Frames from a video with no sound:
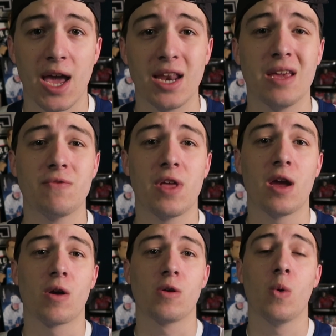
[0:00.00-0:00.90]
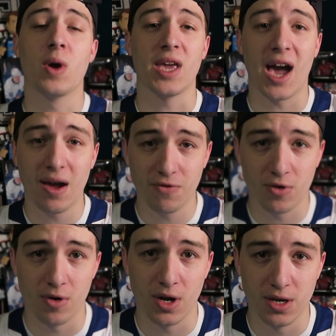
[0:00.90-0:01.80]
and if they are going
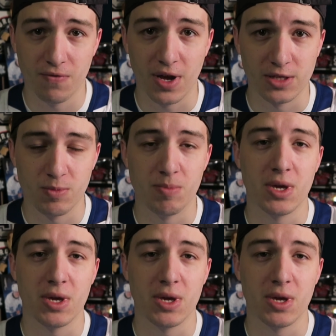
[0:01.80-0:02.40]
after a defenseman,